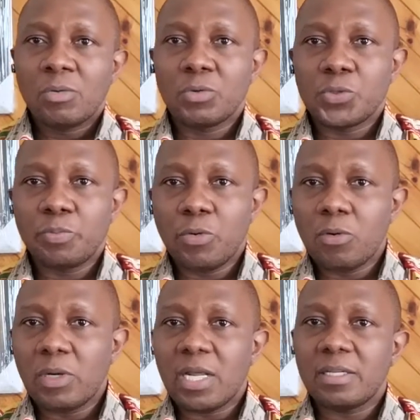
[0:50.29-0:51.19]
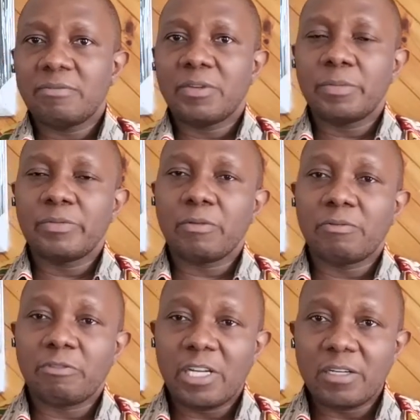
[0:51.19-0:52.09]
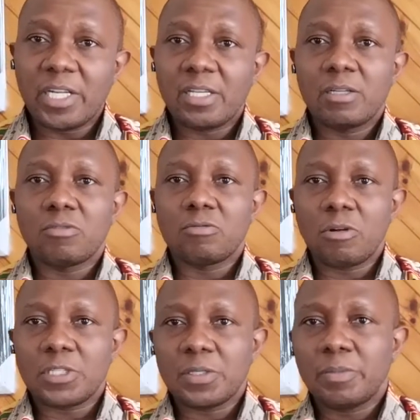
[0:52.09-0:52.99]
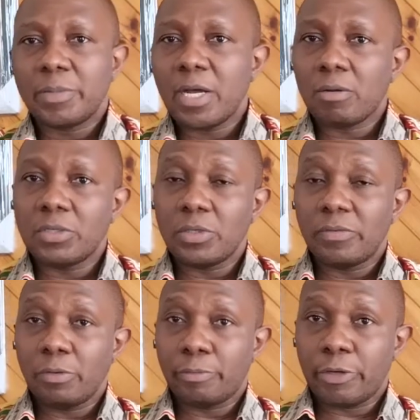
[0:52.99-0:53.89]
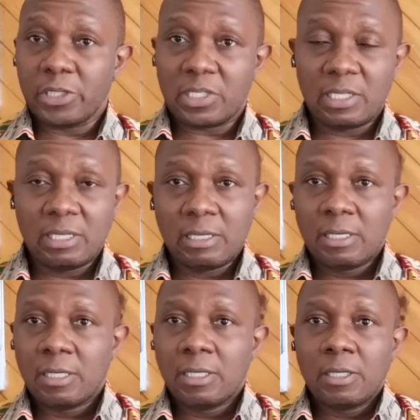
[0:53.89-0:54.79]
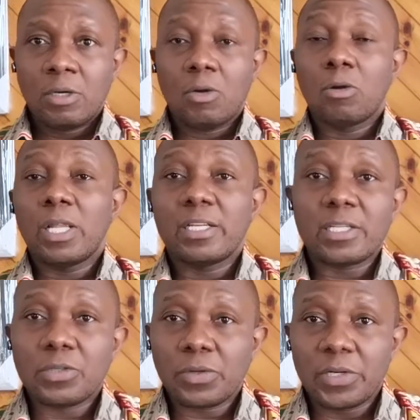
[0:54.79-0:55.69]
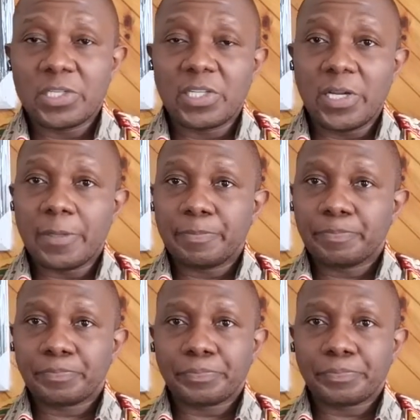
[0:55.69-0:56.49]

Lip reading: was born, and even before Freire wrote Pedagogy of the Oppressed or Letters to Christina?